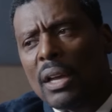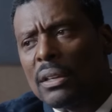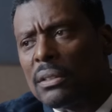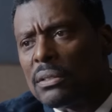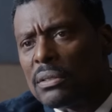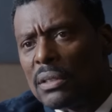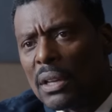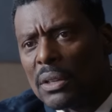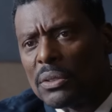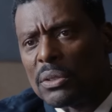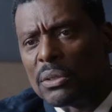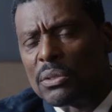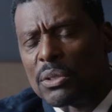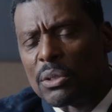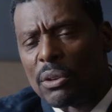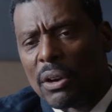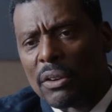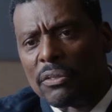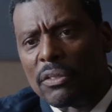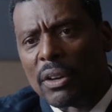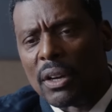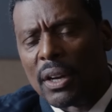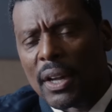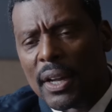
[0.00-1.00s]
accusations are
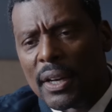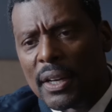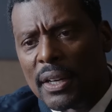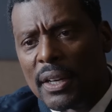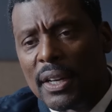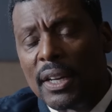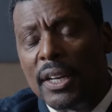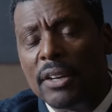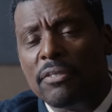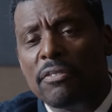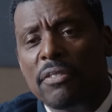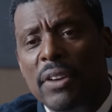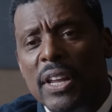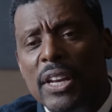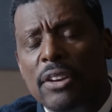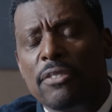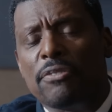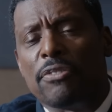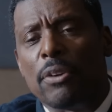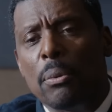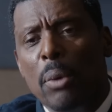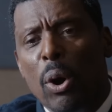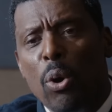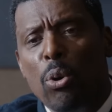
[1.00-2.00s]
unrelated and invented
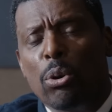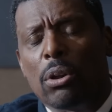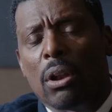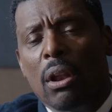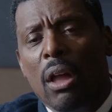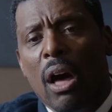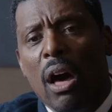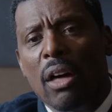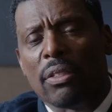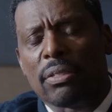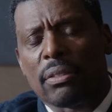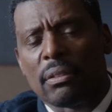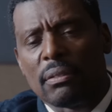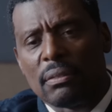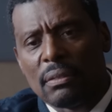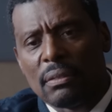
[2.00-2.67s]
from whole cloth.